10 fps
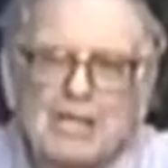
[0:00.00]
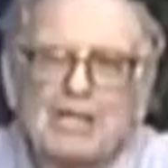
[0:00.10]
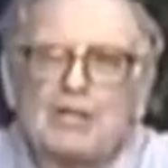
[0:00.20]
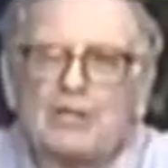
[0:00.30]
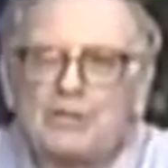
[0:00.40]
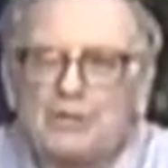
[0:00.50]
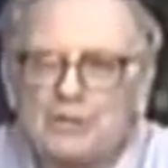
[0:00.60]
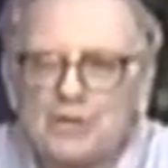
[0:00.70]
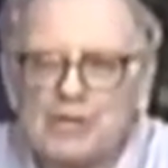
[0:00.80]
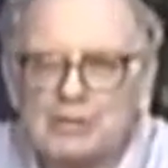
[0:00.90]
you think
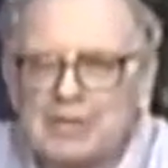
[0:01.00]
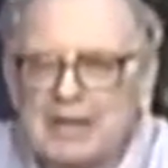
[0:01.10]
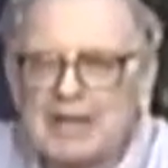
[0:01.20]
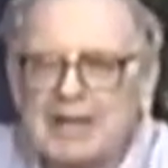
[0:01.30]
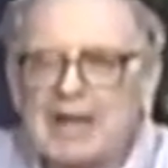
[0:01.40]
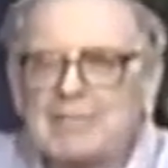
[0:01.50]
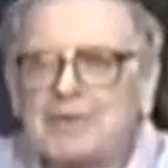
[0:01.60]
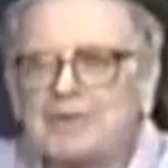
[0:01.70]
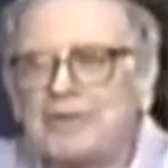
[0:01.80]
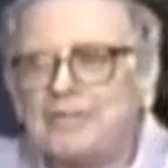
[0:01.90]
you're going to be a
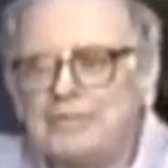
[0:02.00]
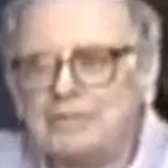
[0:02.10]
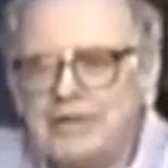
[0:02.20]
lot happier